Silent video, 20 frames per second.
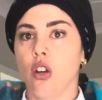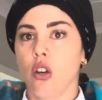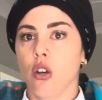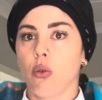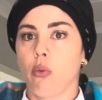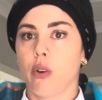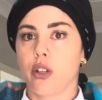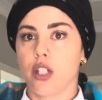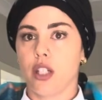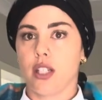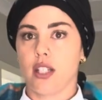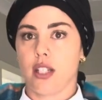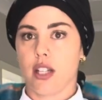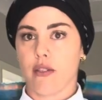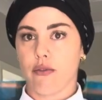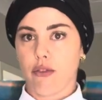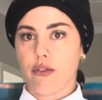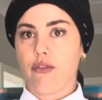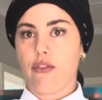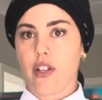which is then
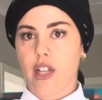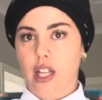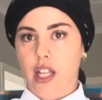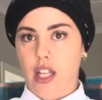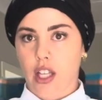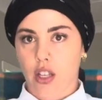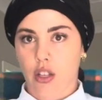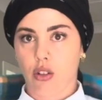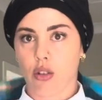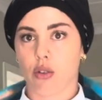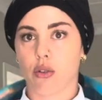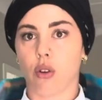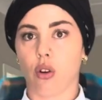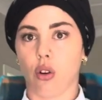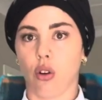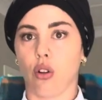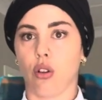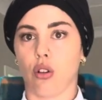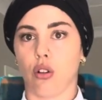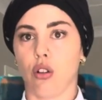fulfilling your
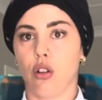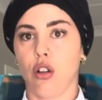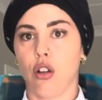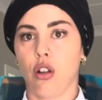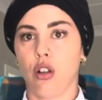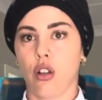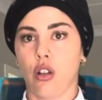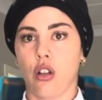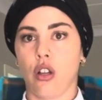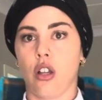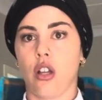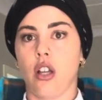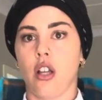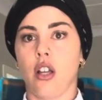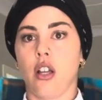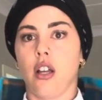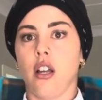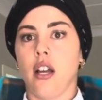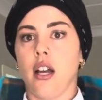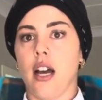role
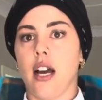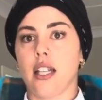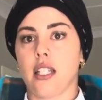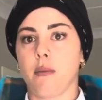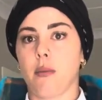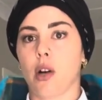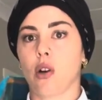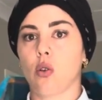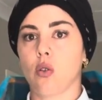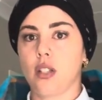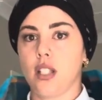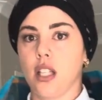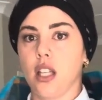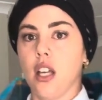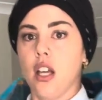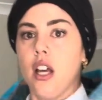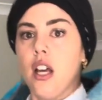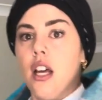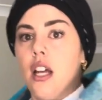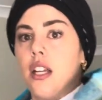as a Makoti.
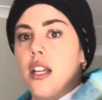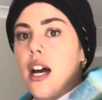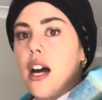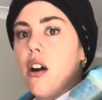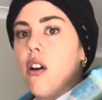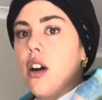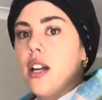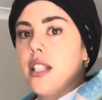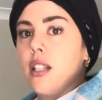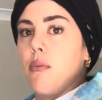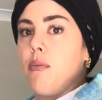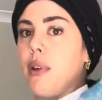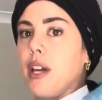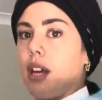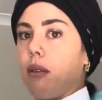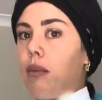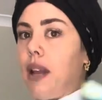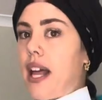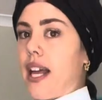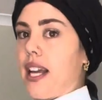Now, it's a bigger
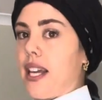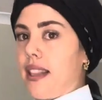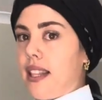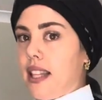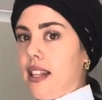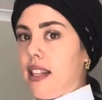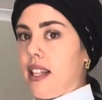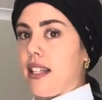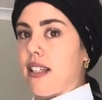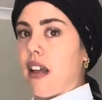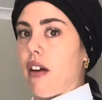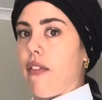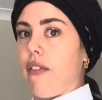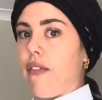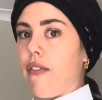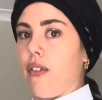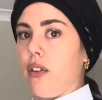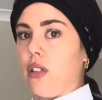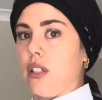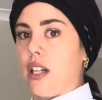blanket than this. I
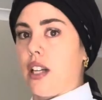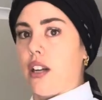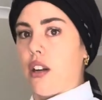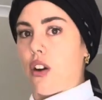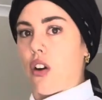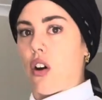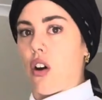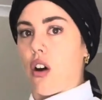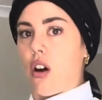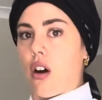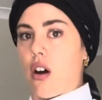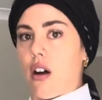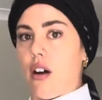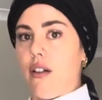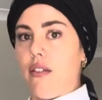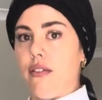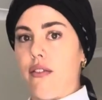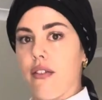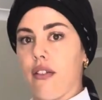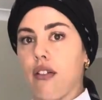folded it in
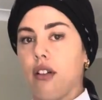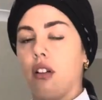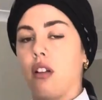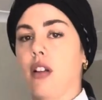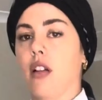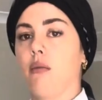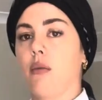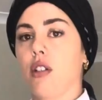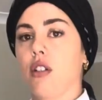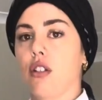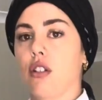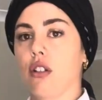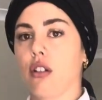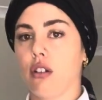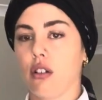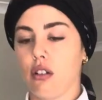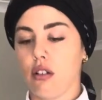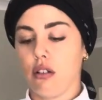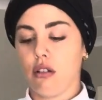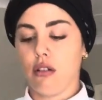half. Let me just show
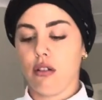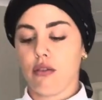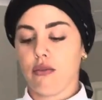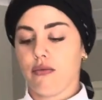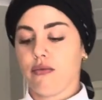you.